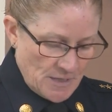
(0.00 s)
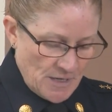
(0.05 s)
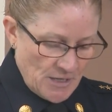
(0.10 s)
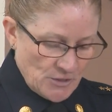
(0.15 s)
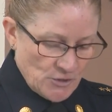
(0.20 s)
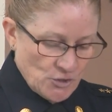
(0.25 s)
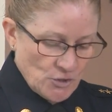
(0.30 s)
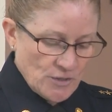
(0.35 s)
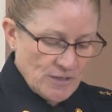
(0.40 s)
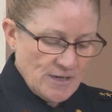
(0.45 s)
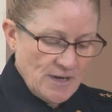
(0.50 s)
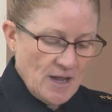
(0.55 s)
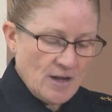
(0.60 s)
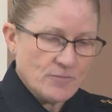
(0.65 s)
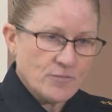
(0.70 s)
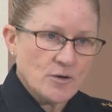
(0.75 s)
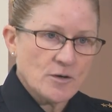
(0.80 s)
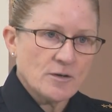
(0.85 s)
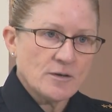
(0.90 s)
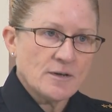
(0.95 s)
and should
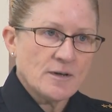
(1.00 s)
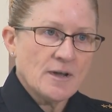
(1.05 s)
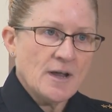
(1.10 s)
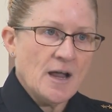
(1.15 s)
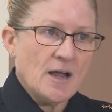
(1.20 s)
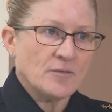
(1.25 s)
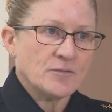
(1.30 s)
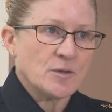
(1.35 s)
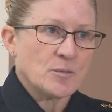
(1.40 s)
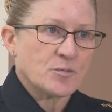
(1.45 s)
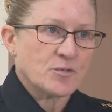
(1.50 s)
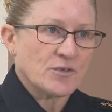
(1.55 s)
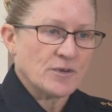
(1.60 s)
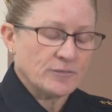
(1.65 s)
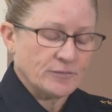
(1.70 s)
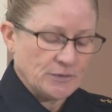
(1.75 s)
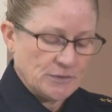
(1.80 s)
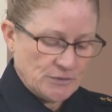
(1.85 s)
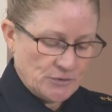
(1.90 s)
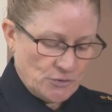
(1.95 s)
never have the
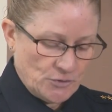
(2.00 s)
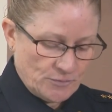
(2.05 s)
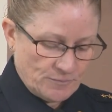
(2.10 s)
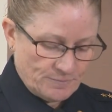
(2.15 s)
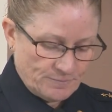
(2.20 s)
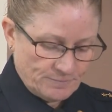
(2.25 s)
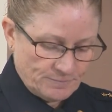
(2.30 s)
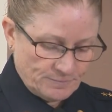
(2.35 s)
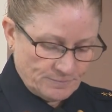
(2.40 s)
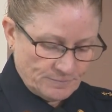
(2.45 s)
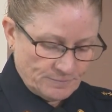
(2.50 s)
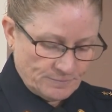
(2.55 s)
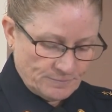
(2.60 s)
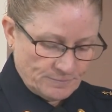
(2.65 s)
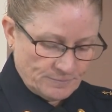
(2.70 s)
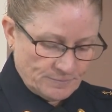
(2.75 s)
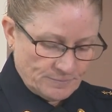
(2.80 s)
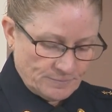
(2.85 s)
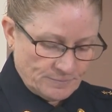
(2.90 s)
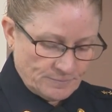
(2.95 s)
privilege
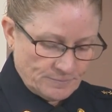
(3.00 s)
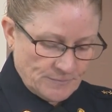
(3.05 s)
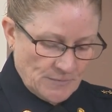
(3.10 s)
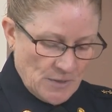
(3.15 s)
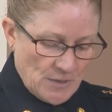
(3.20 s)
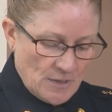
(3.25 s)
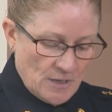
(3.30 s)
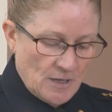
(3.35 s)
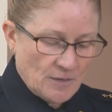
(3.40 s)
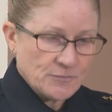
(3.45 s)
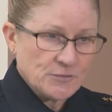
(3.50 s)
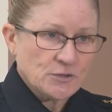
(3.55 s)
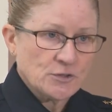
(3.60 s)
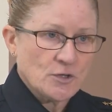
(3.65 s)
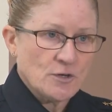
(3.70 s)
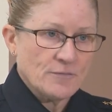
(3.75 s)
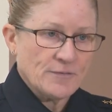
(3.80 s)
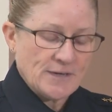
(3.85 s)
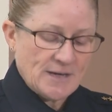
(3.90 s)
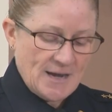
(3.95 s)
of
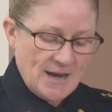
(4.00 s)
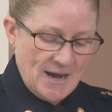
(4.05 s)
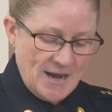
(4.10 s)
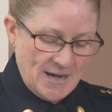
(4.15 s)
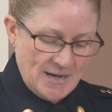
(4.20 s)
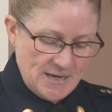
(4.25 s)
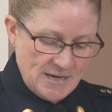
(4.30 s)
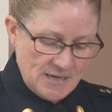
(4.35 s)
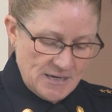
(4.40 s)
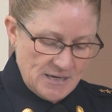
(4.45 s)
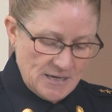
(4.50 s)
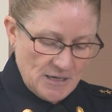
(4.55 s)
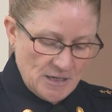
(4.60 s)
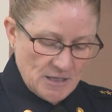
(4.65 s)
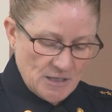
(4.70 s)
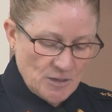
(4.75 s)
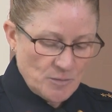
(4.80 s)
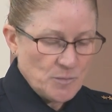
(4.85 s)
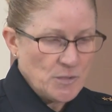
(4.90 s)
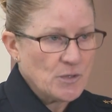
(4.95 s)
serving any
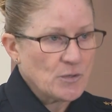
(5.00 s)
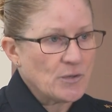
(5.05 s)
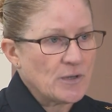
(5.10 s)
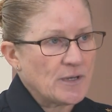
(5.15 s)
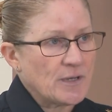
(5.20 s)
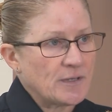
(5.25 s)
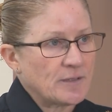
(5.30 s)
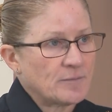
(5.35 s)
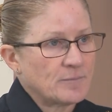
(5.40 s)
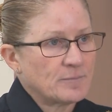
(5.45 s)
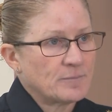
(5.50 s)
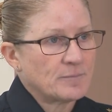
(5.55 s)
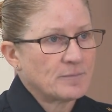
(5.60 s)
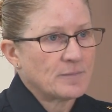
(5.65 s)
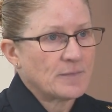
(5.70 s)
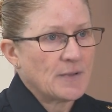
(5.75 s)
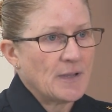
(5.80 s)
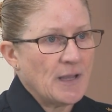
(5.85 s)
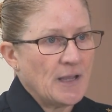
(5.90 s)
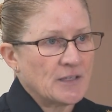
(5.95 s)
community
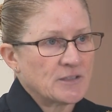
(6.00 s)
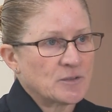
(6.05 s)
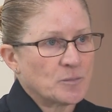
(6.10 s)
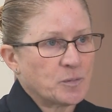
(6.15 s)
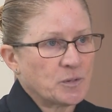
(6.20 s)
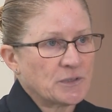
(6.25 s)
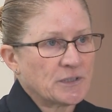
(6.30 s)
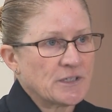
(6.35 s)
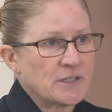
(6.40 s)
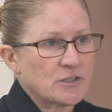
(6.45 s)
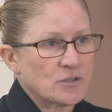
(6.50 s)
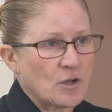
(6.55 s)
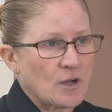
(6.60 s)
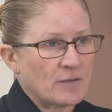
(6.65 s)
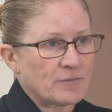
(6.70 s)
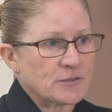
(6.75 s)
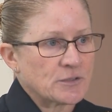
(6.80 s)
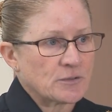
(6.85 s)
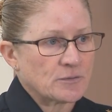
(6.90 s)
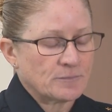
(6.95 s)
as a police
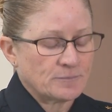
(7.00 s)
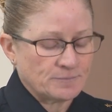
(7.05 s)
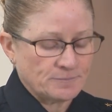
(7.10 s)
officer